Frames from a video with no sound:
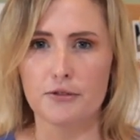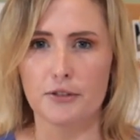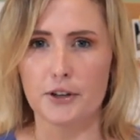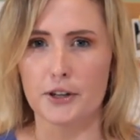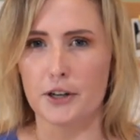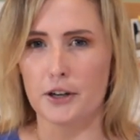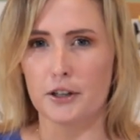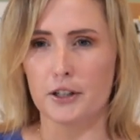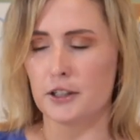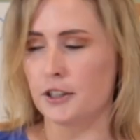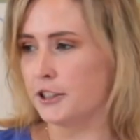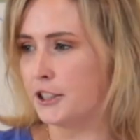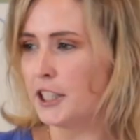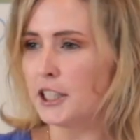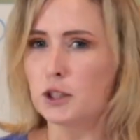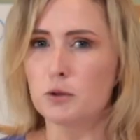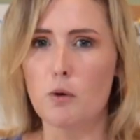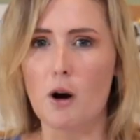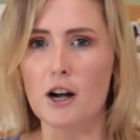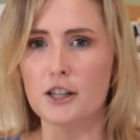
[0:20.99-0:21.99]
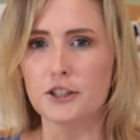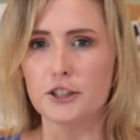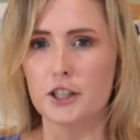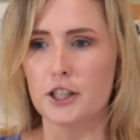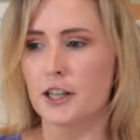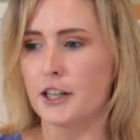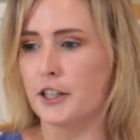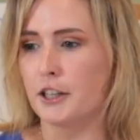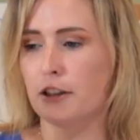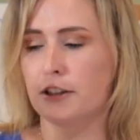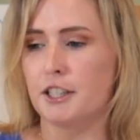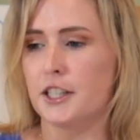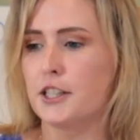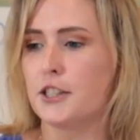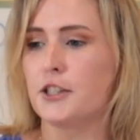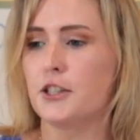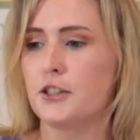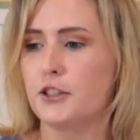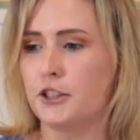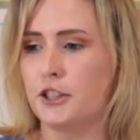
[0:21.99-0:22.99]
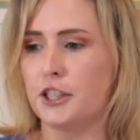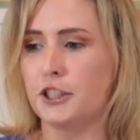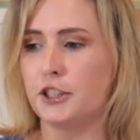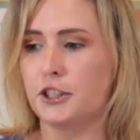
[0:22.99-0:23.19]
for your dishwasher and your dish